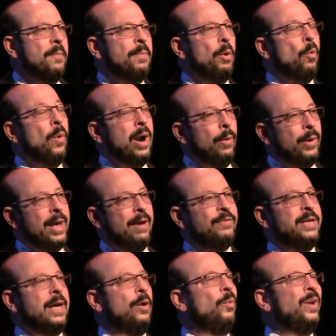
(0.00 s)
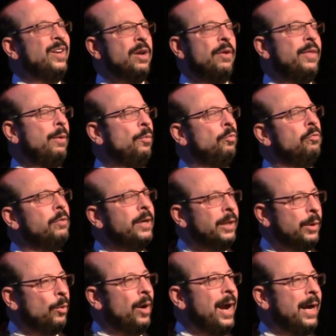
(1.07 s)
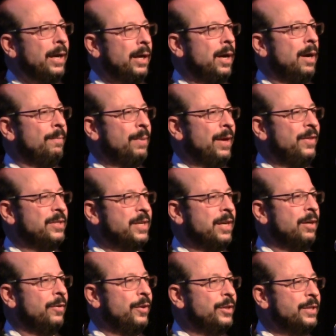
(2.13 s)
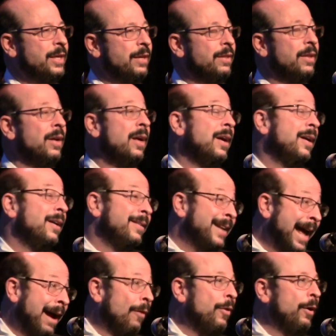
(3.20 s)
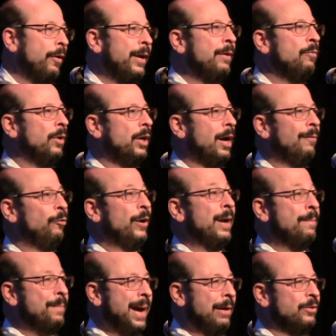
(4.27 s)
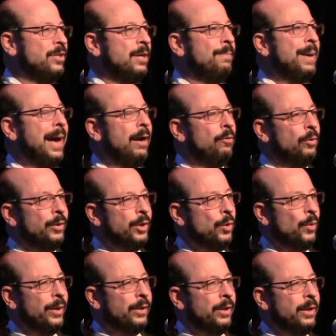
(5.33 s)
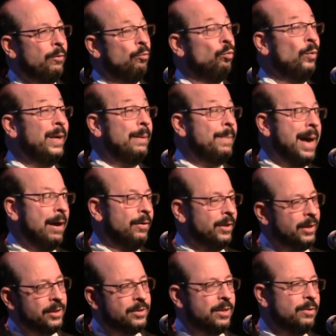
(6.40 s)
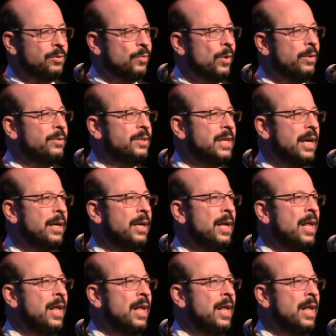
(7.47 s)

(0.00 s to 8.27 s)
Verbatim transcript: but where we have data, we know they really were hanging on by the skin of their teeth. Now they're in recovery and bouncing back really quickly, rebounding, as those quotes said.